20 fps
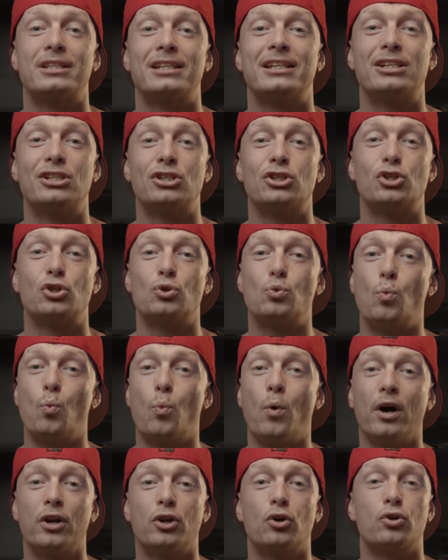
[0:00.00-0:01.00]
into
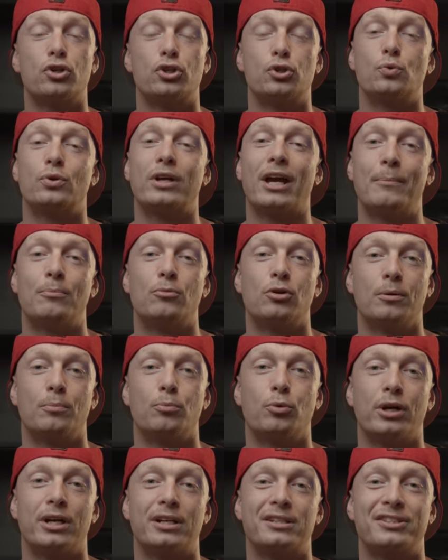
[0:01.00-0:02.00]
one or two camera
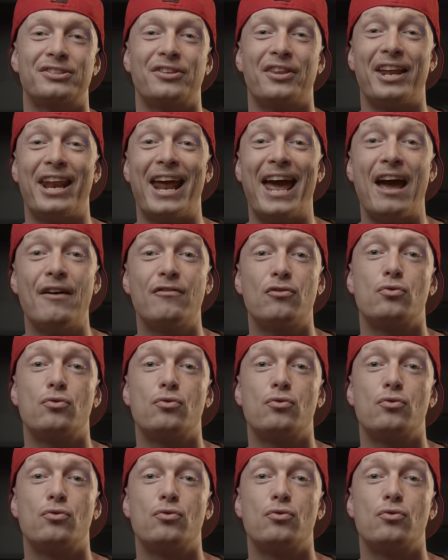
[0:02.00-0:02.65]
brands that have a